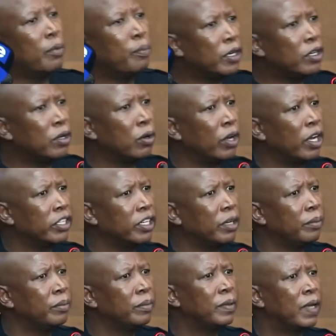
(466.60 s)
bad lawyer,
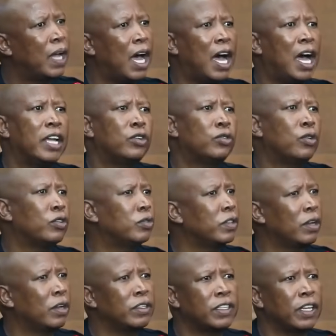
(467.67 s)
Shem. It goes
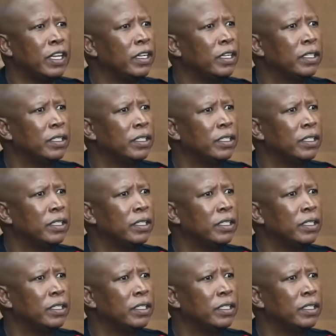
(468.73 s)
without saying.